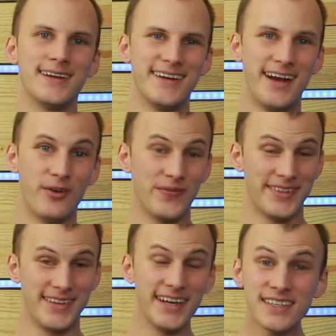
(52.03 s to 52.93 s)
Now,
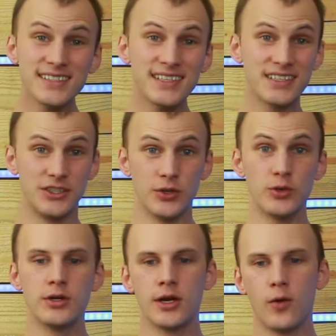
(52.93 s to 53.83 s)
the next thing to
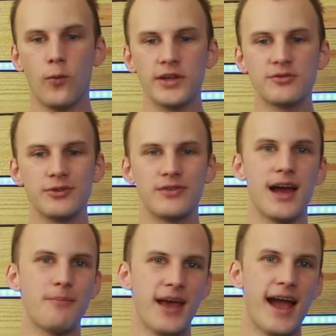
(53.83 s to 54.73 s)
do, once we've
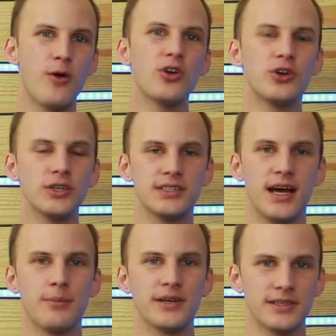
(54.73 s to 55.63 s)
got power hooked
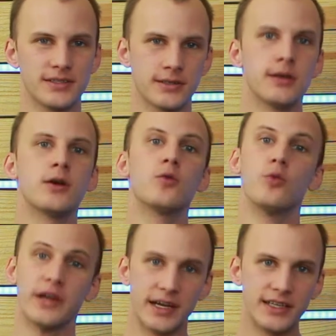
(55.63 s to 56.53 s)
up, is
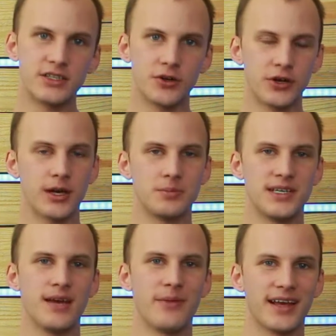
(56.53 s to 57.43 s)
we need to hook up
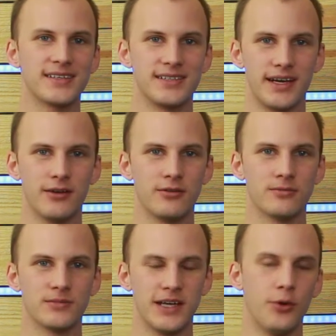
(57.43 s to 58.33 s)
DMX signal.
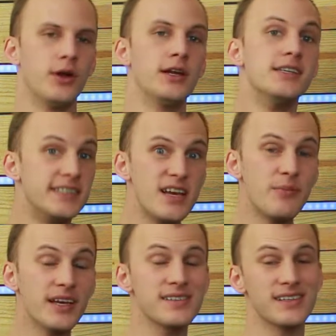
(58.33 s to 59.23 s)
Now,
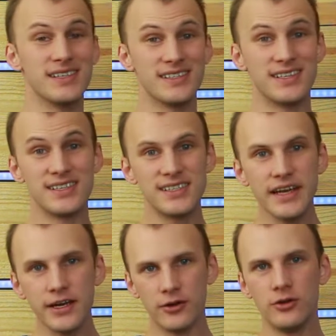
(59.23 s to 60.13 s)
DMX is the
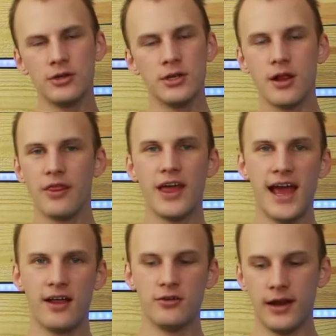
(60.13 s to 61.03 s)
signal
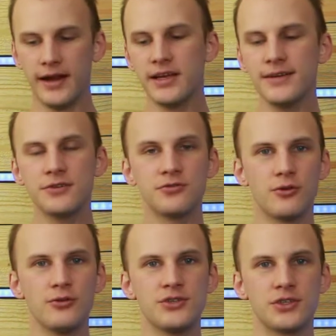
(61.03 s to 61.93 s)
that lighting
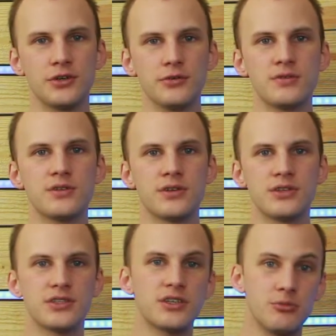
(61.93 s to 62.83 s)
controllers use
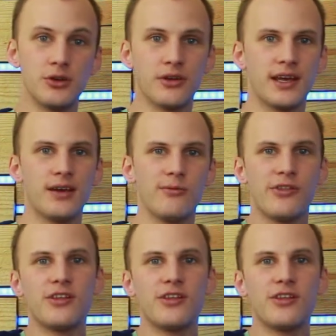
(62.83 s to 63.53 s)
to communicate with